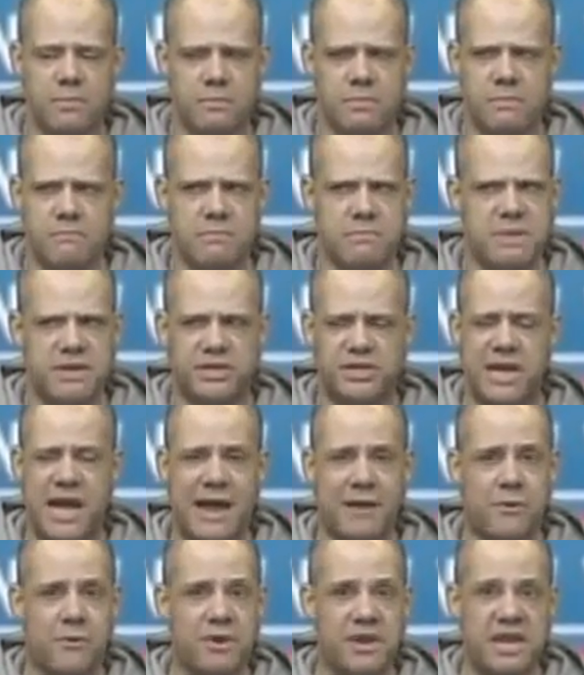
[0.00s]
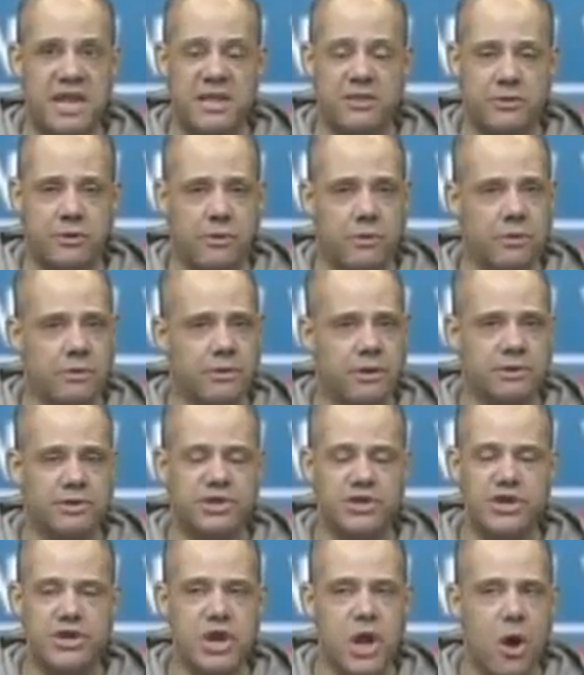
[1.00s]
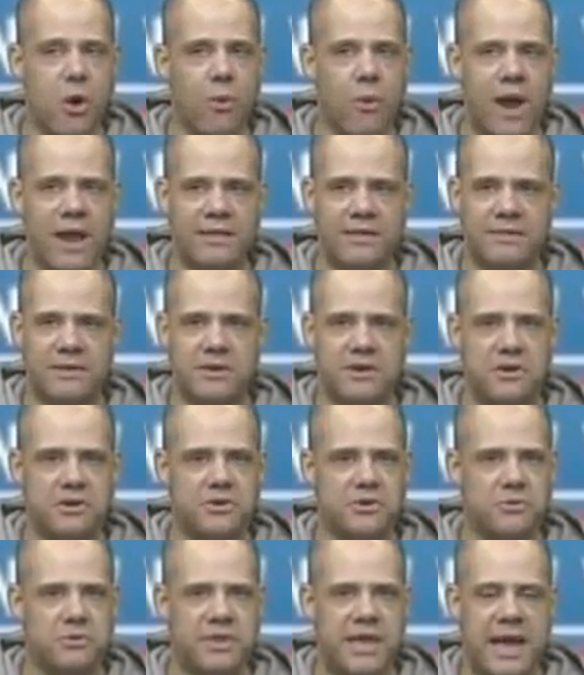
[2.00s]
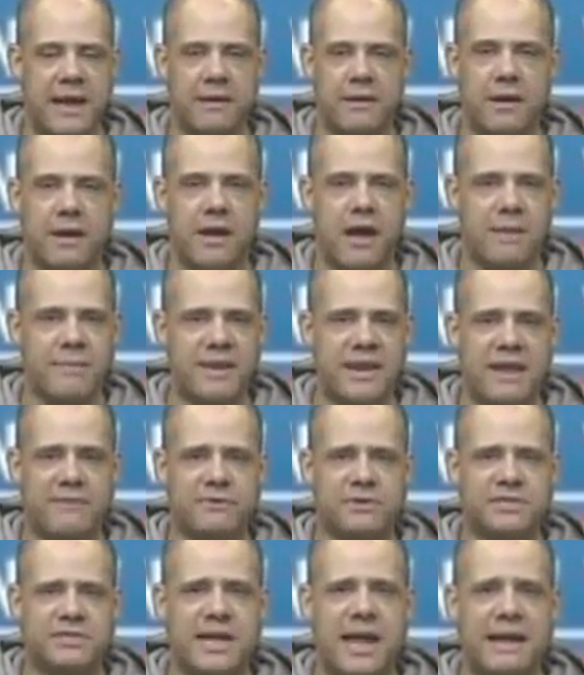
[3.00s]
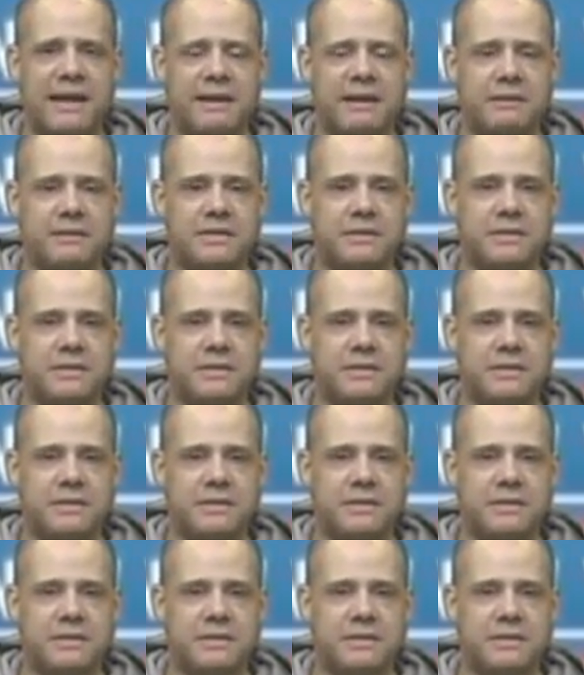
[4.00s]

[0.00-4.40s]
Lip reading: Machado, neither. There's no way that they're going to do that. I mean, after signing